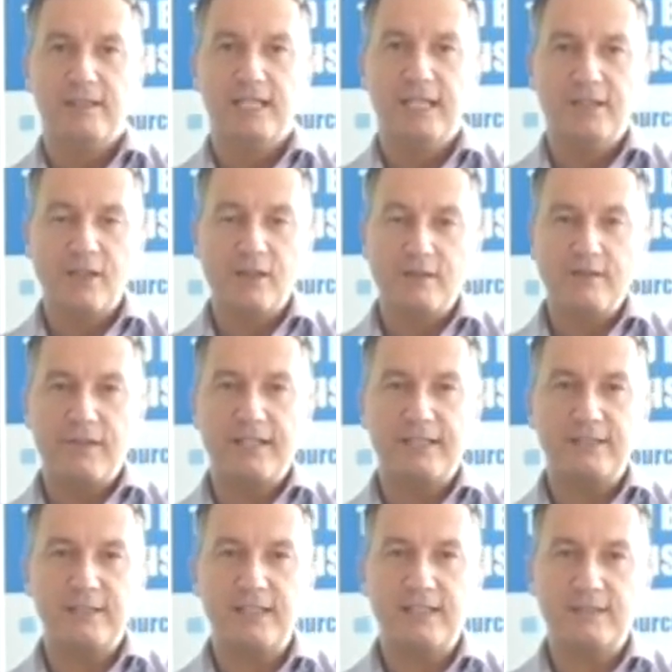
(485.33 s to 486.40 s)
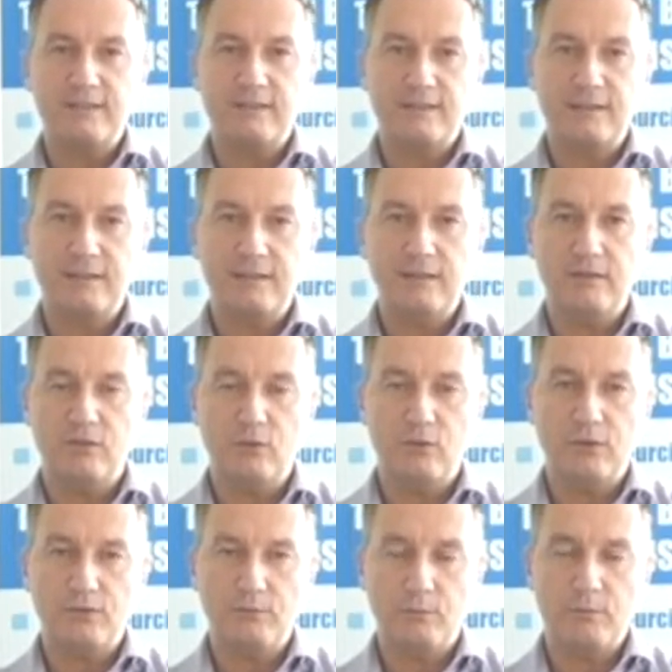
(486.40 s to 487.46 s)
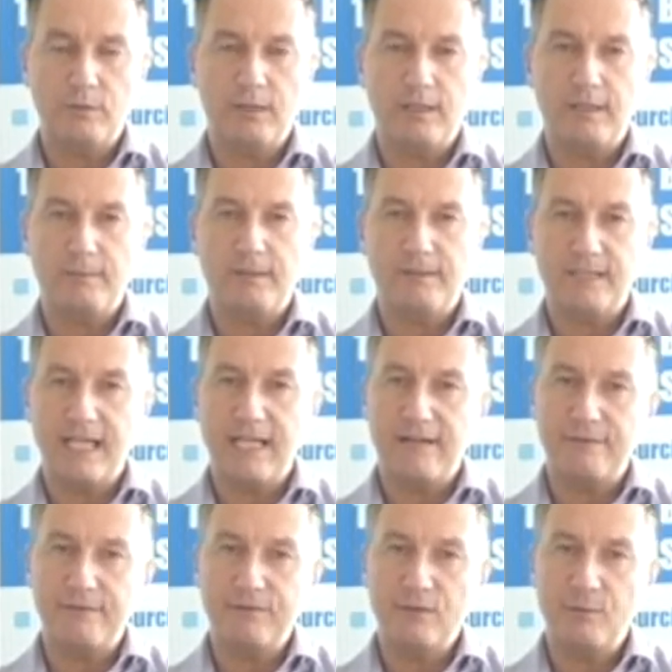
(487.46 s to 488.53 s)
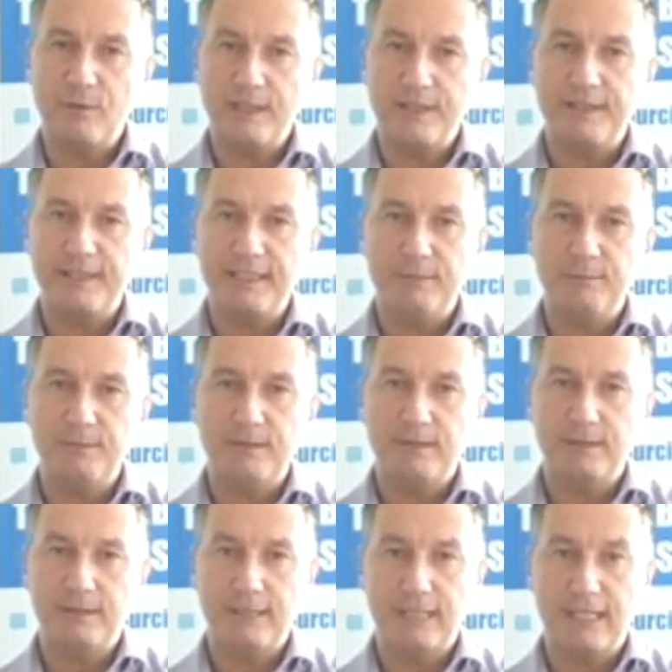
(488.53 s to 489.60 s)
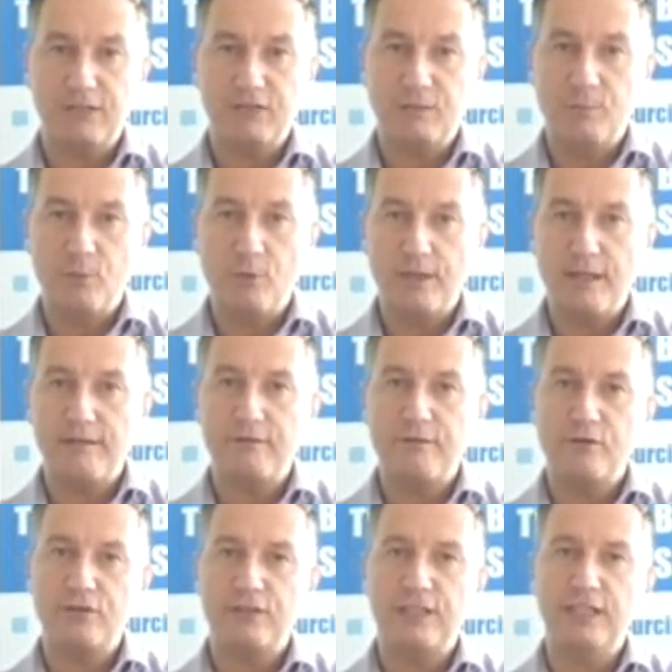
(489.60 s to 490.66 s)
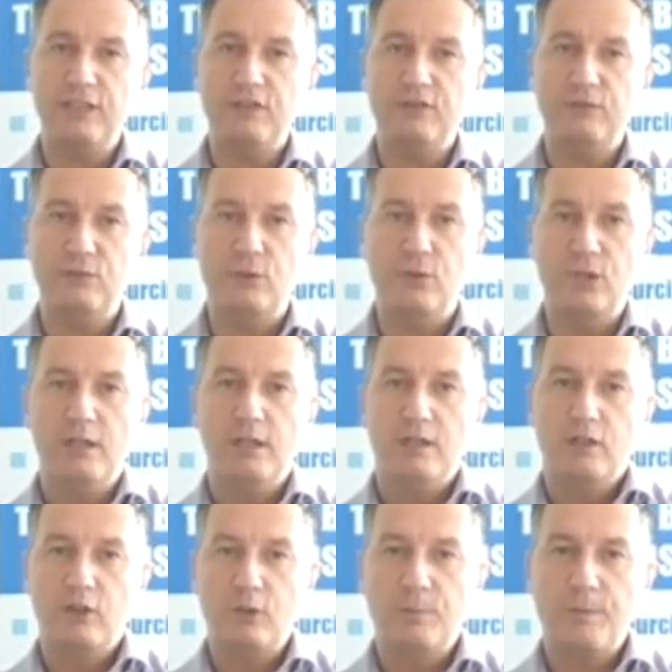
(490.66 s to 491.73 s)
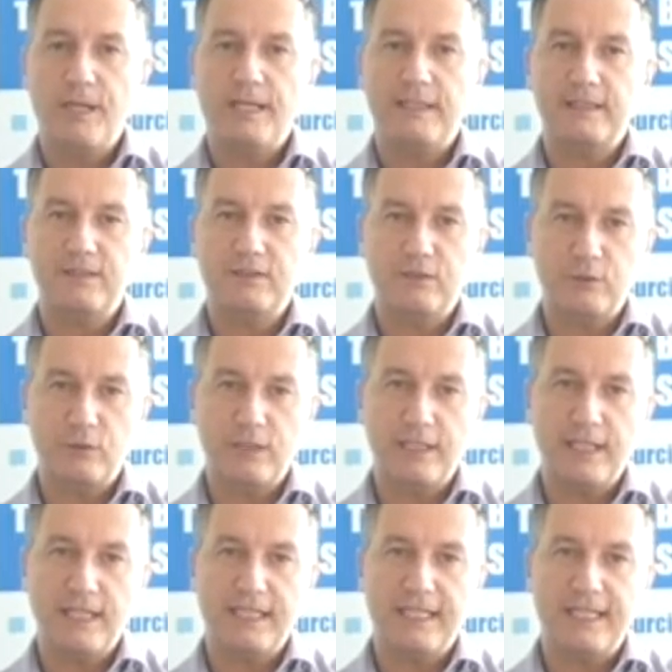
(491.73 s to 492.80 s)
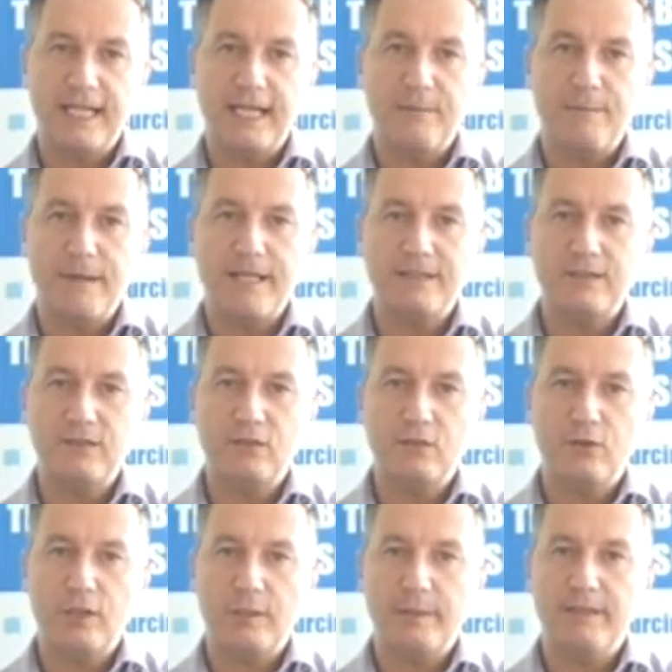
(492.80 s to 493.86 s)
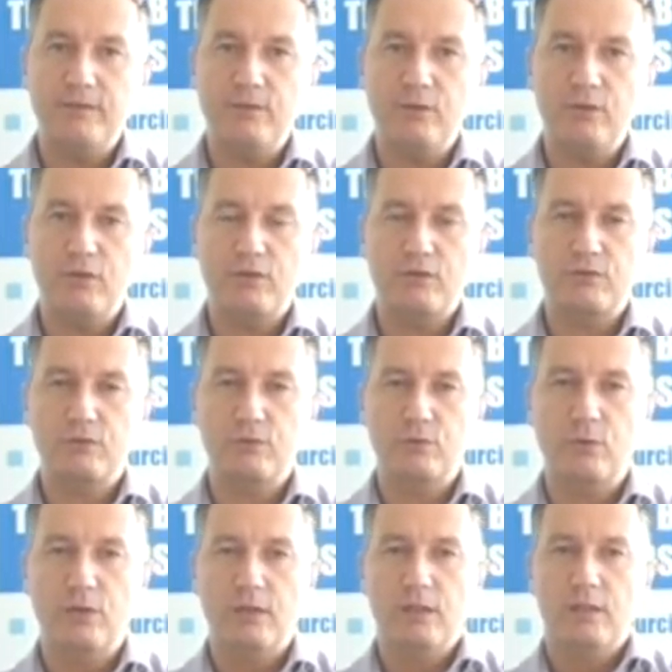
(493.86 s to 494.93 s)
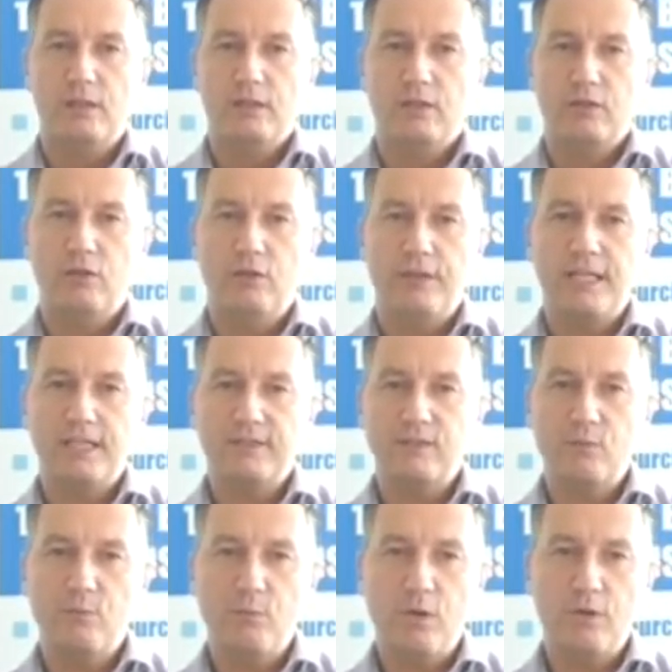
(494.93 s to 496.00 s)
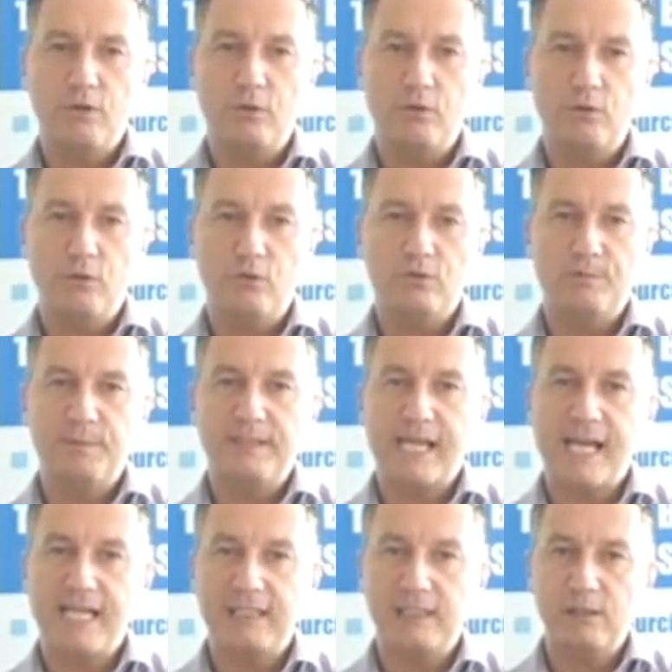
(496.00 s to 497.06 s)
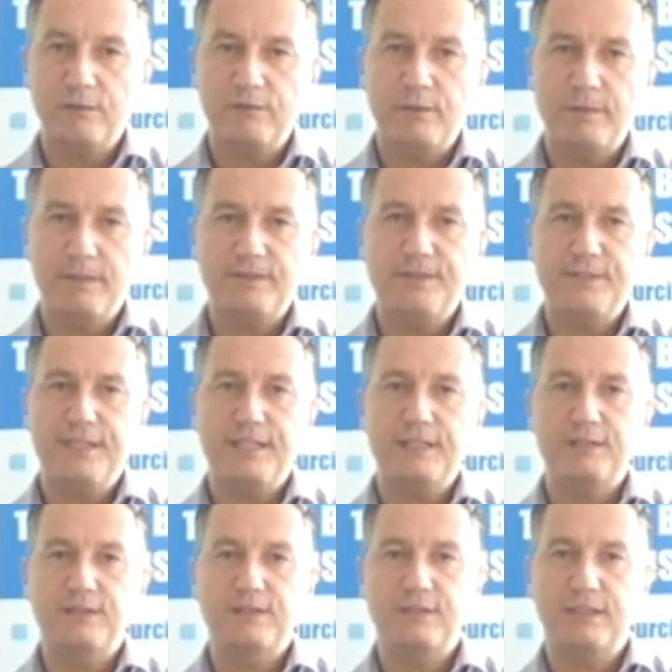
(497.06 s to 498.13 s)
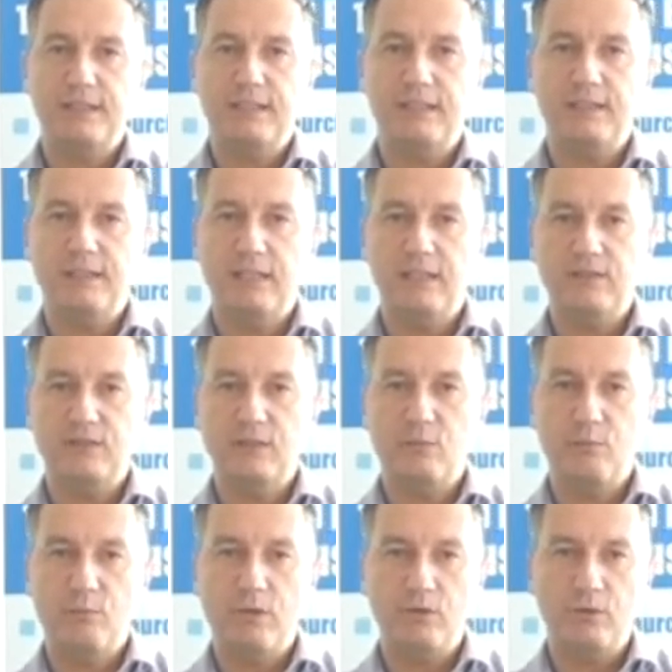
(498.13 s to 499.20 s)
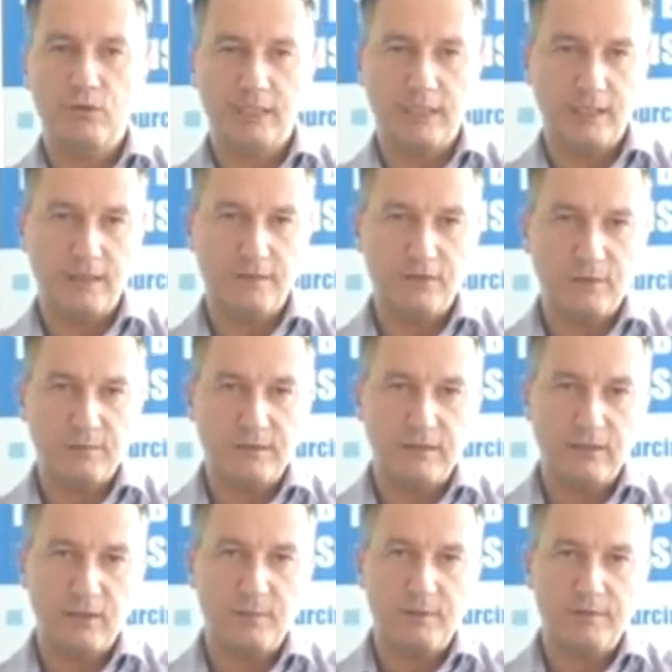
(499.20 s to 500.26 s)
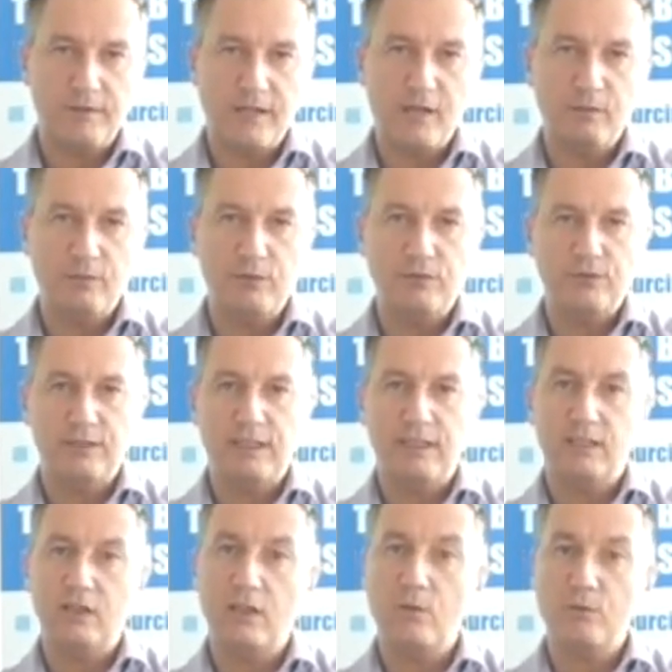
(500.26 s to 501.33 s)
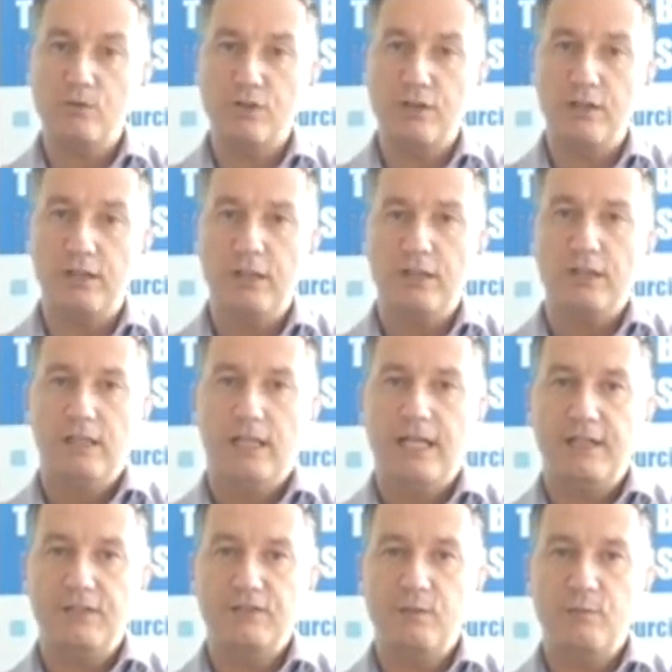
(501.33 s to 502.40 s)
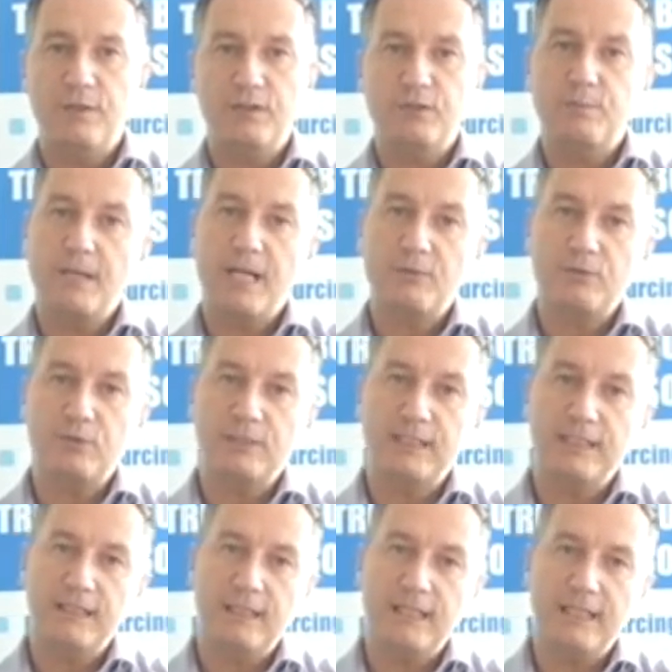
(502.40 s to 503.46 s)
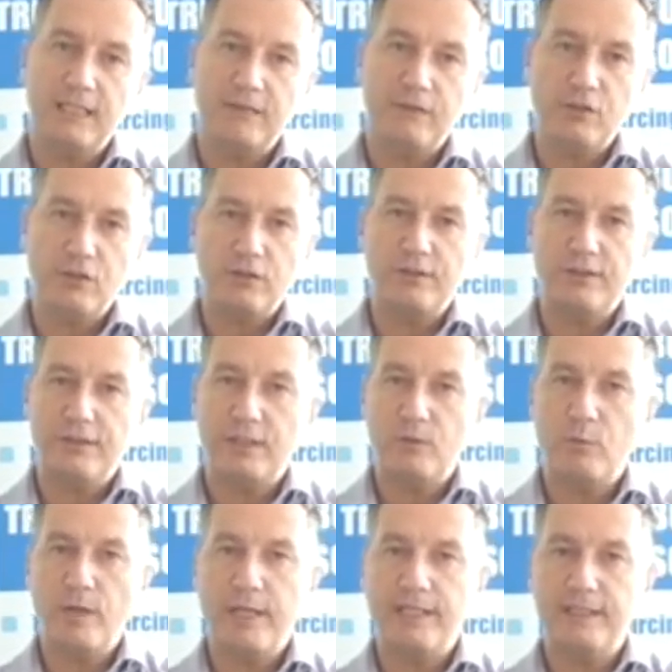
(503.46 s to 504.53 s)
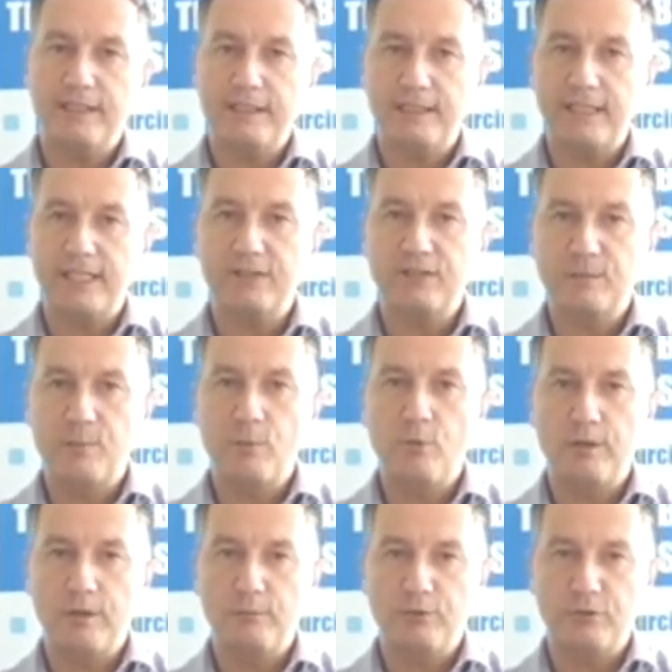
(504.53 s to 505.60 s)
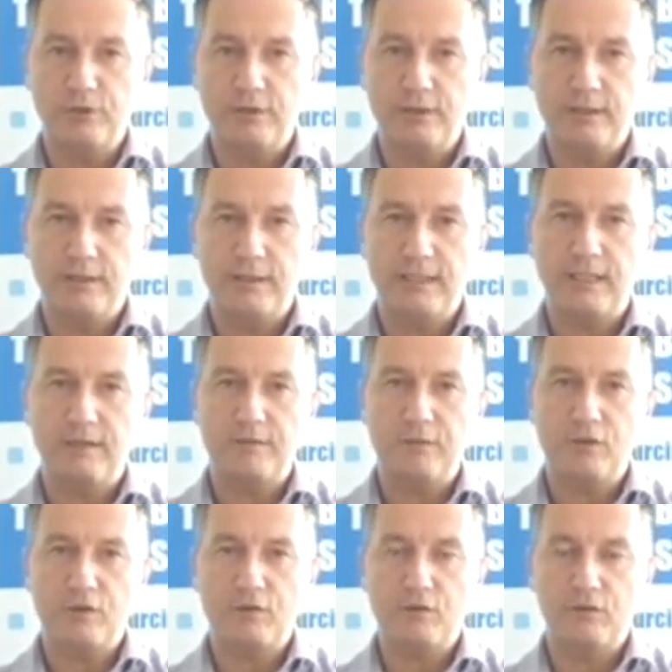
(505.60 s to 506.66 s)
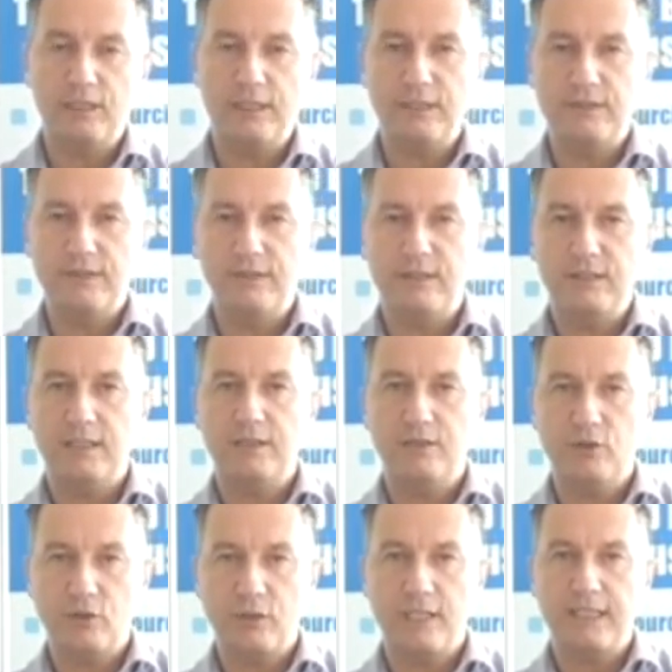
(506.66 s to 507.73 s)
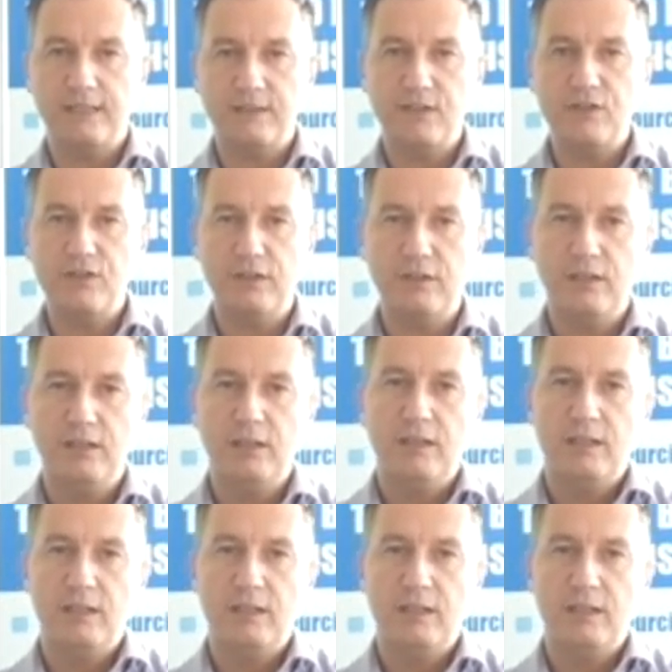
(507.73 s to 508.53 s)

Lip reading: The other thing is to is have someone in the team to kind of support that first day. So good practice is looking at a kind of ambassador or a mentor. So that's someone who speaks highly of the business, is someone who kind of lives up to the company values and culture, and is someone that's perhaps going to take that individual under their wing and kind of support them during the kind of first few days in the organisation.